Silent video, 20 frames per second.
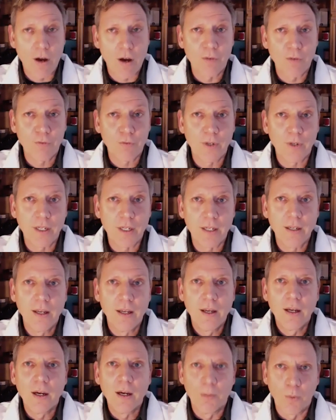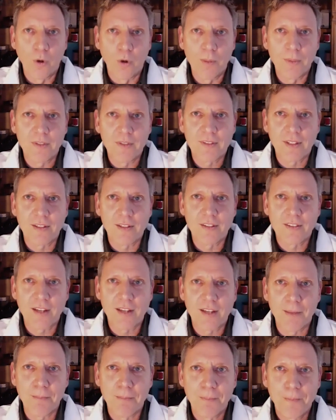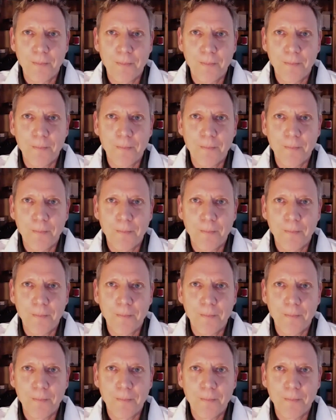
and offering appointments at this time.